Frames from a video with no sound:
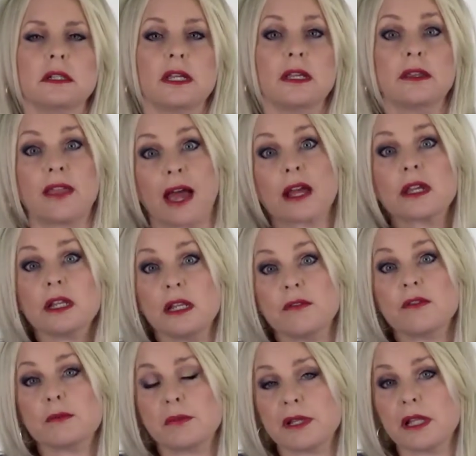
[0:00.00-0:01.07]
That could
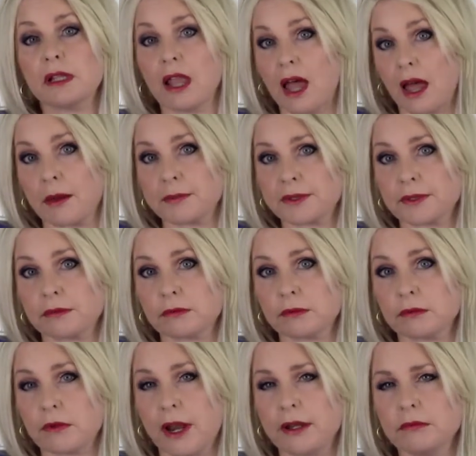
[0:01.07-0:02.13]
even be a lapse,
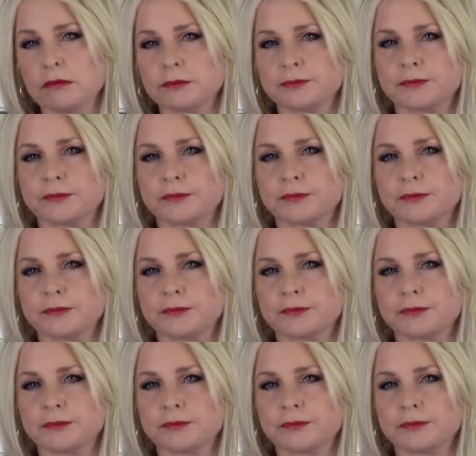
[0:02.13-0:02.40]
right?